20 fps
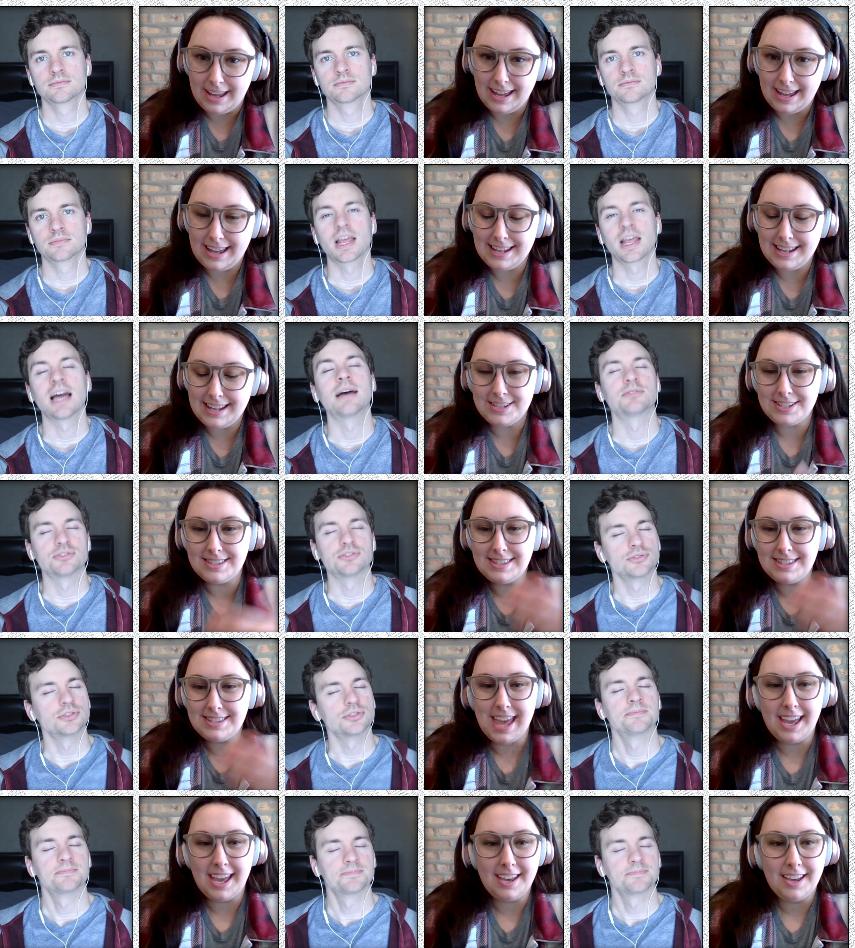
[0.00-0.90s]
Speaker 1: it. Absolutely. It's just
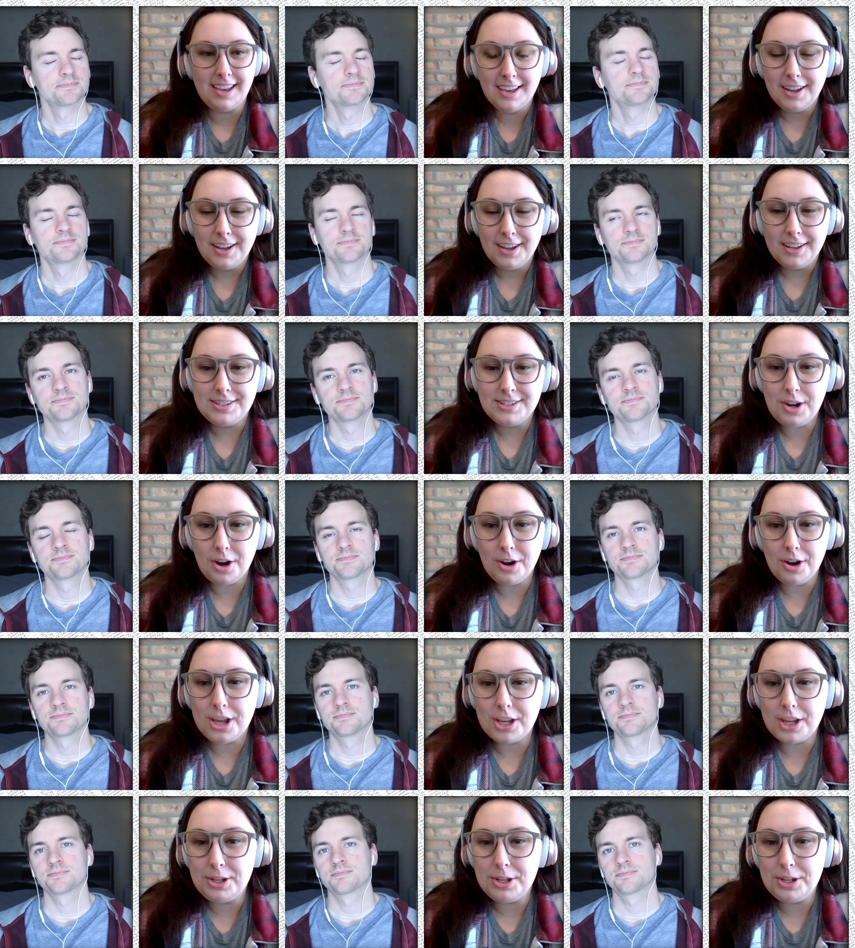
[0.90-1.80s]
like
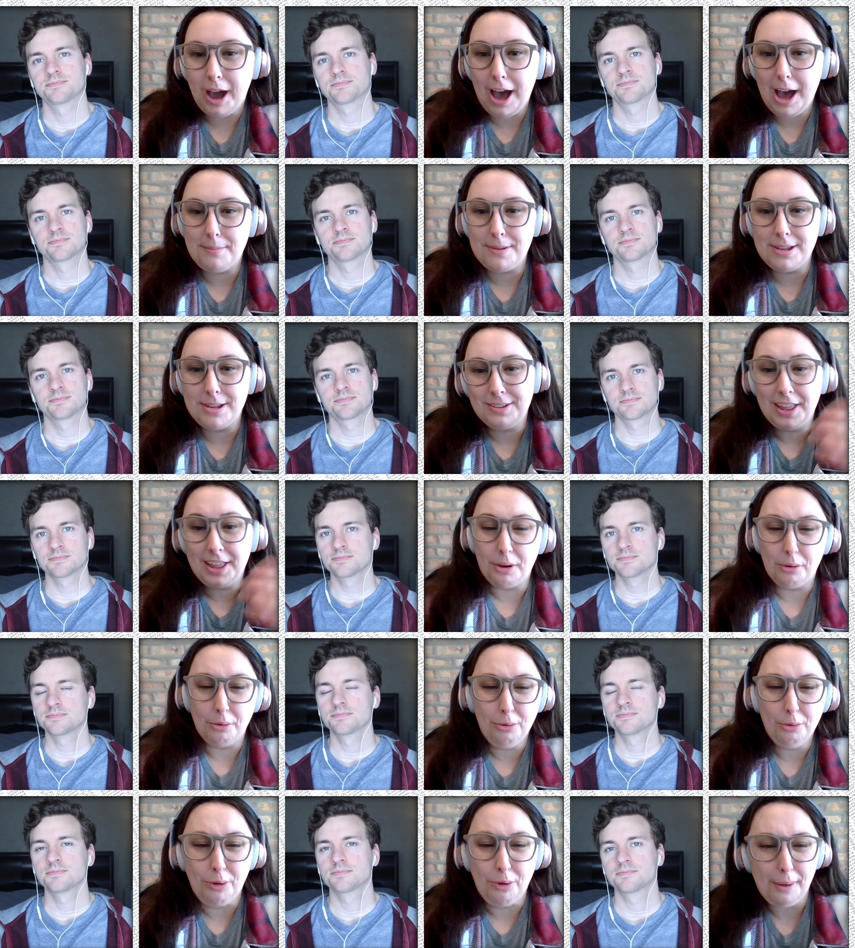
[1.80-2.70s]
starting a new hobby. You're
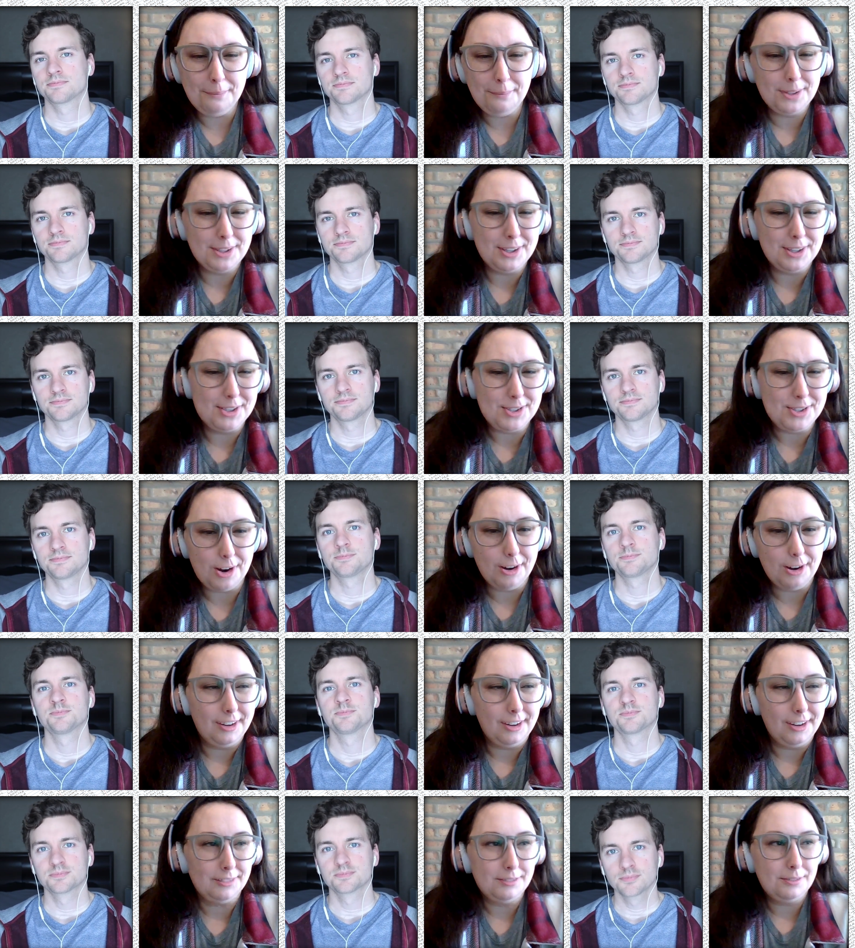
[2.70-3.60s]
like, oh, I'm going to
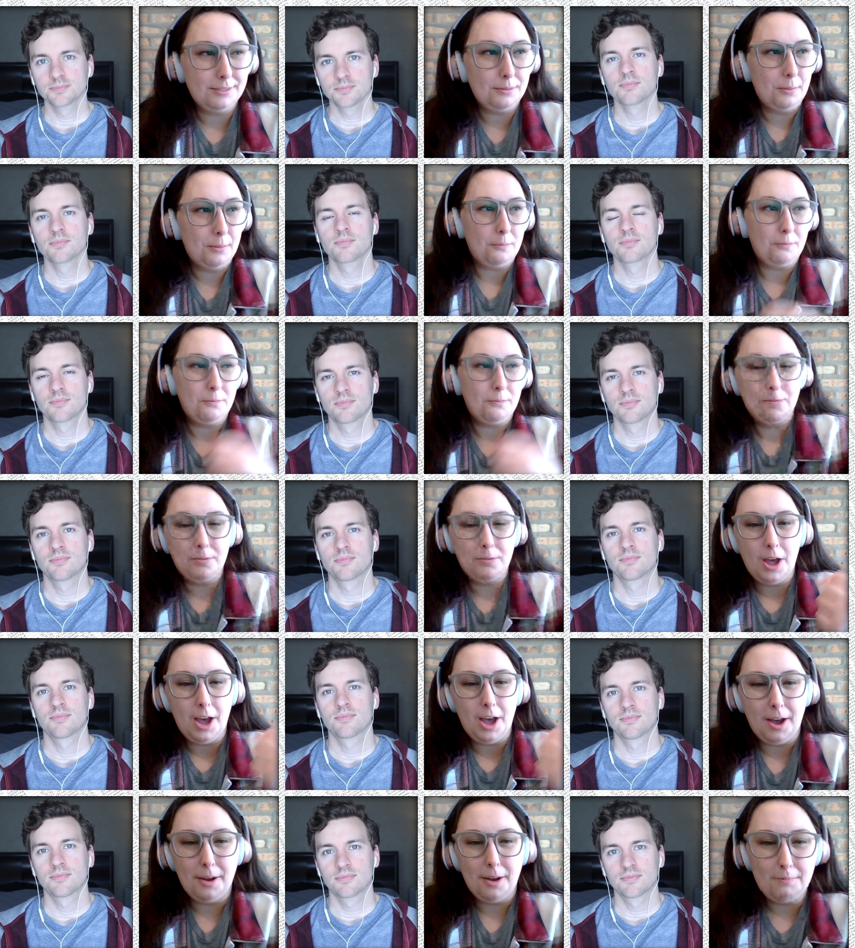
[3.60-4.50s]
start.
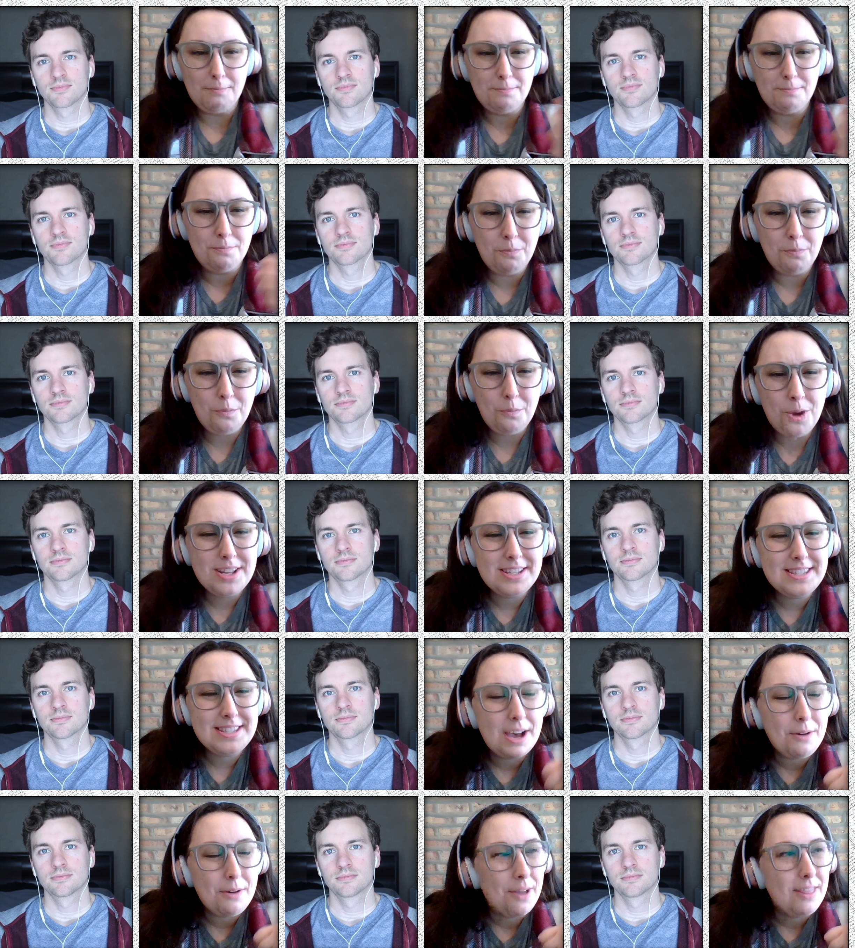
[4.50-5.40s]
Uh, what
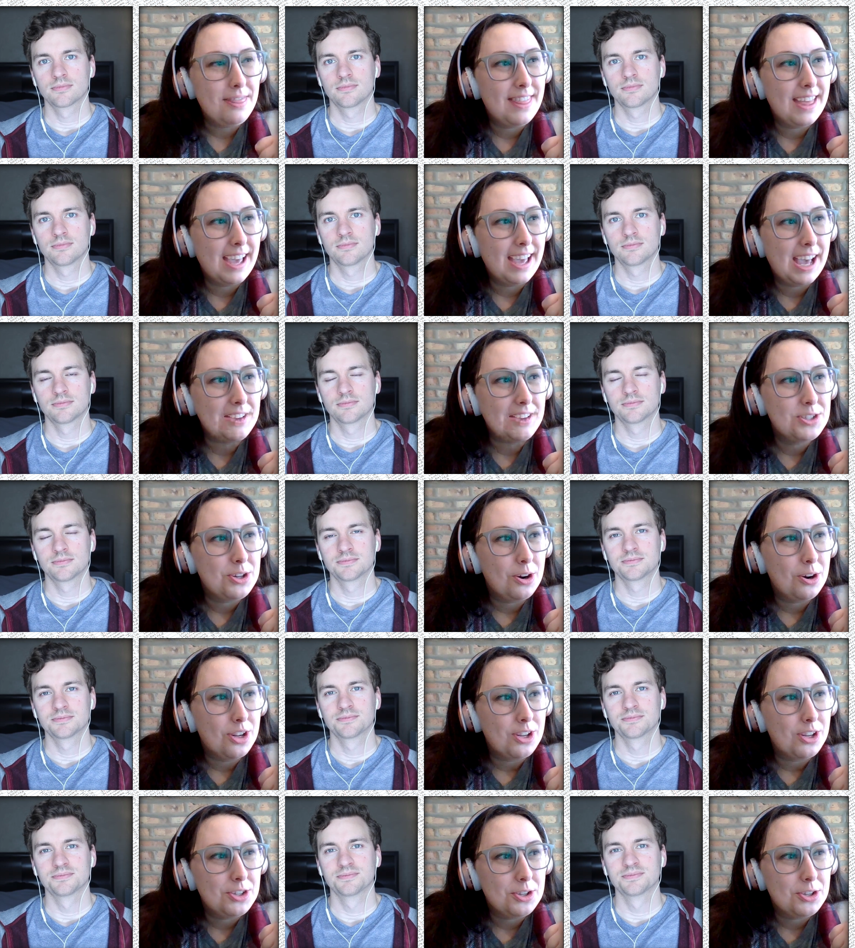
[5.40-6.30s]
is that one thing I
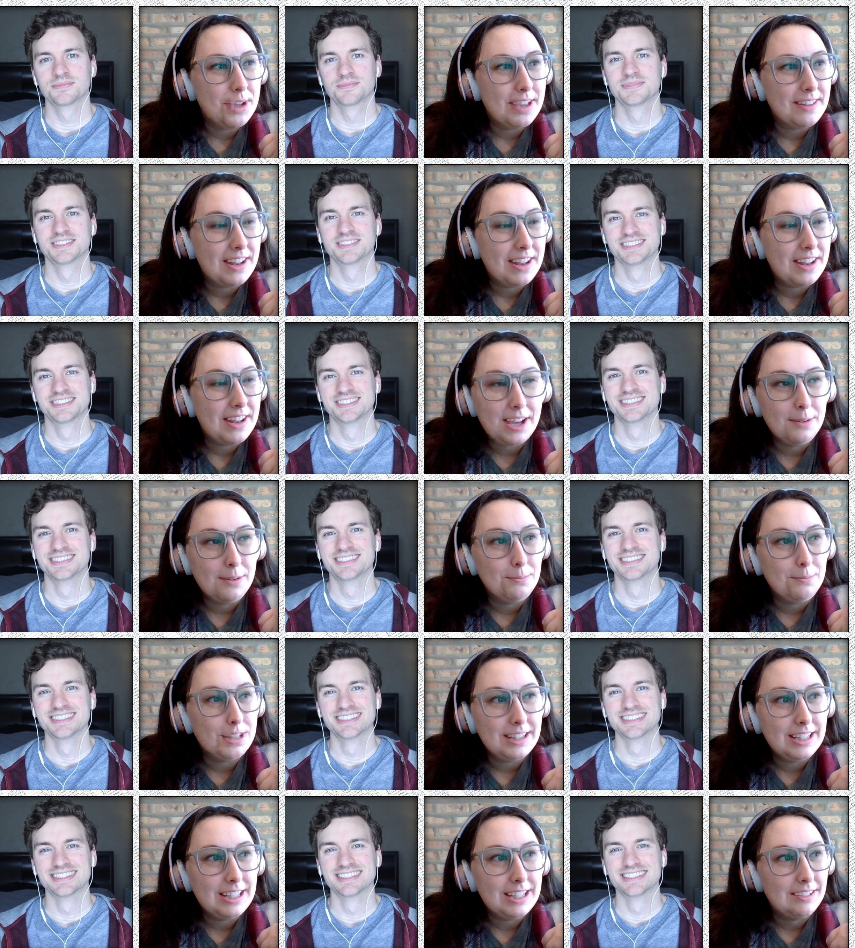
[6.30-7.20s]
started doing that I
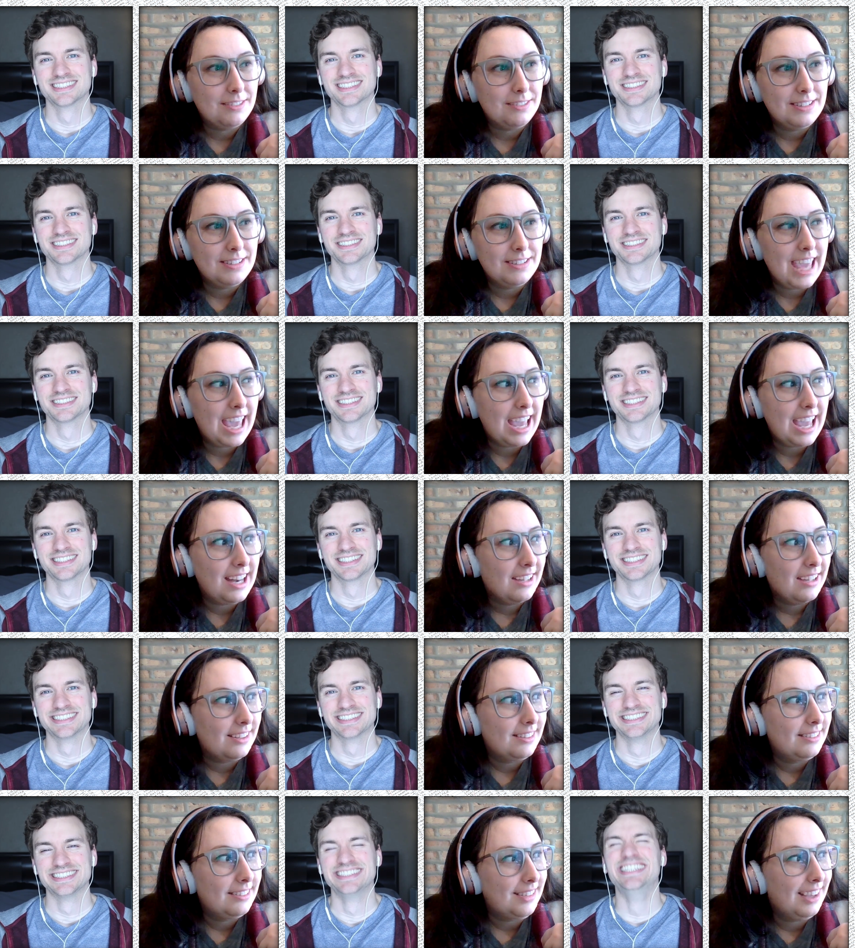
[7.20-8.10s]
completely
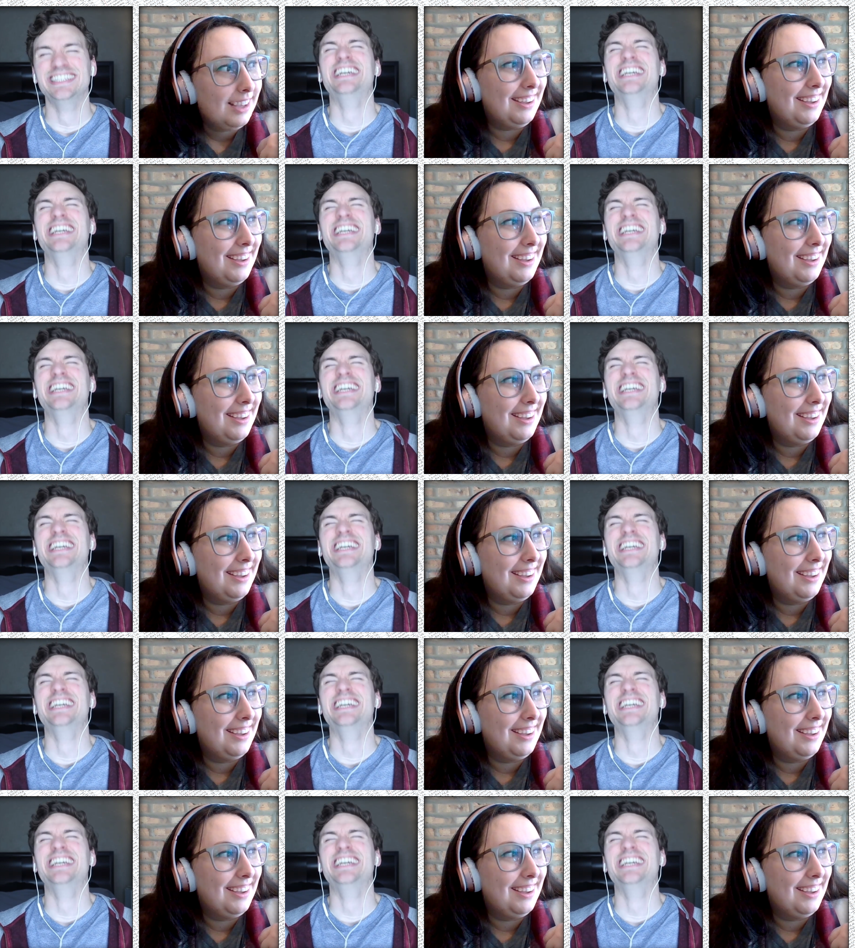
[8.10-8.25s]
negated?